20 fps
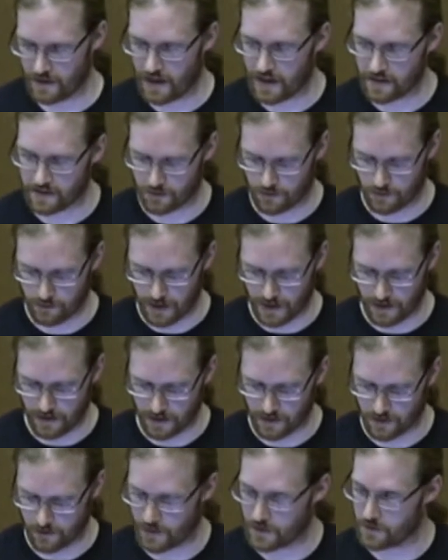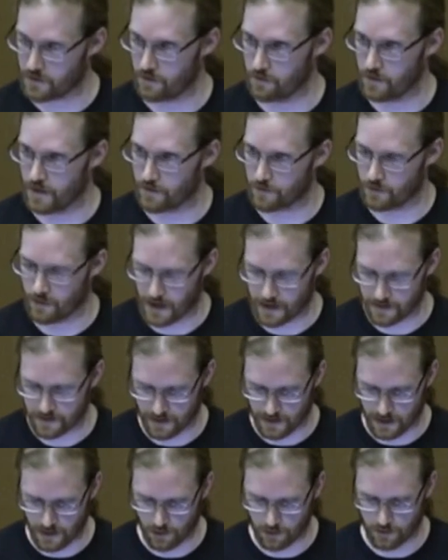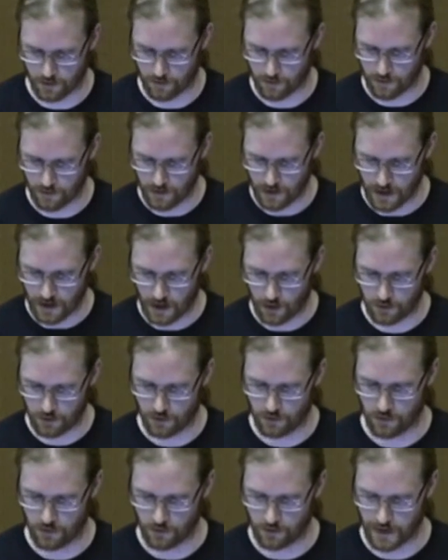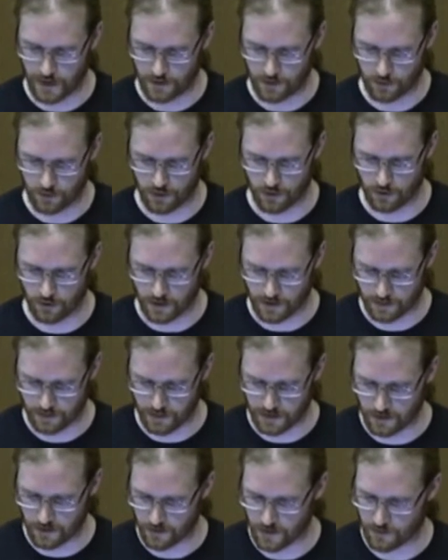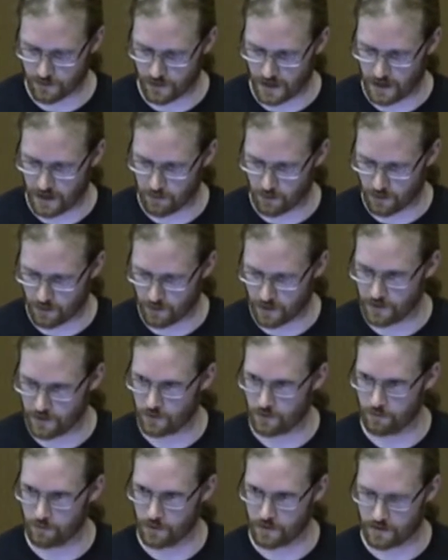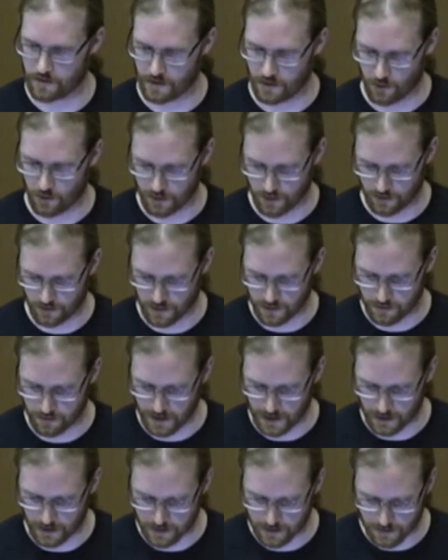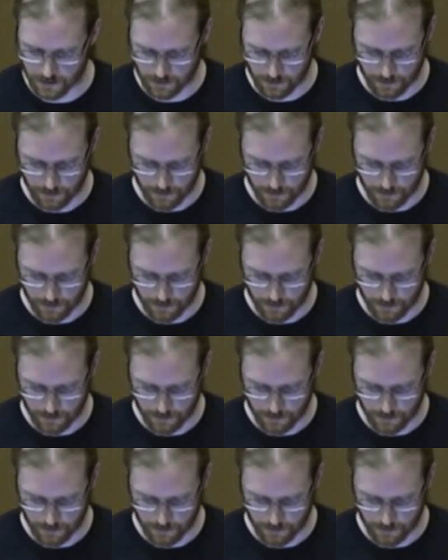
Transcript: last remaining question we have to answer, how to know when to show a specific frame or when to put audio on the speakers.